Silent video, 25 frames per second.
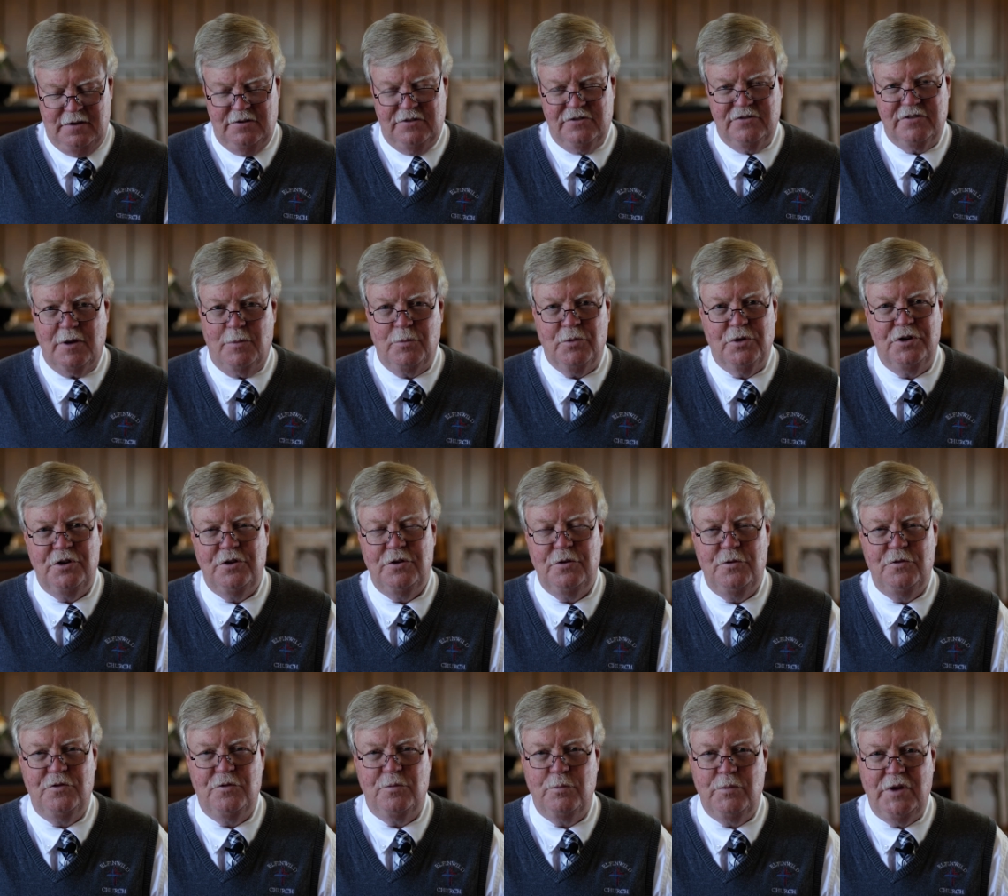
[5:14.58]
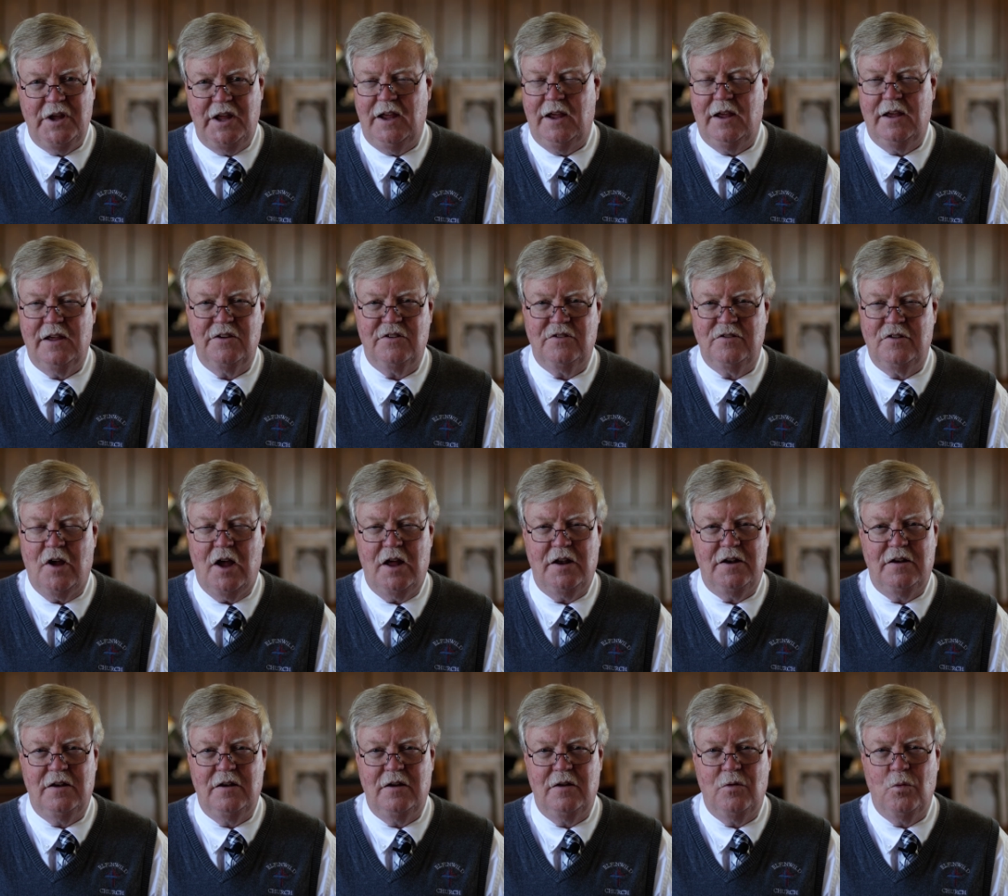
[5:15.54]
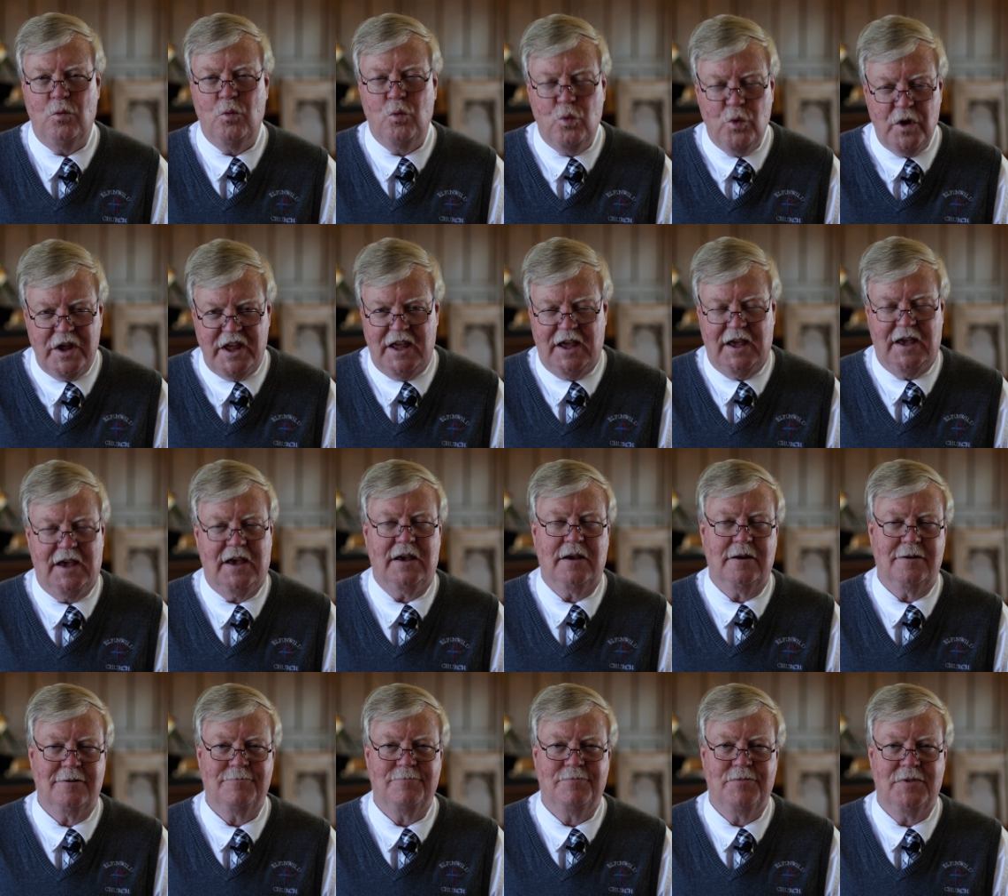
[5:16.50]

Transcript: Someone who's meek is not weak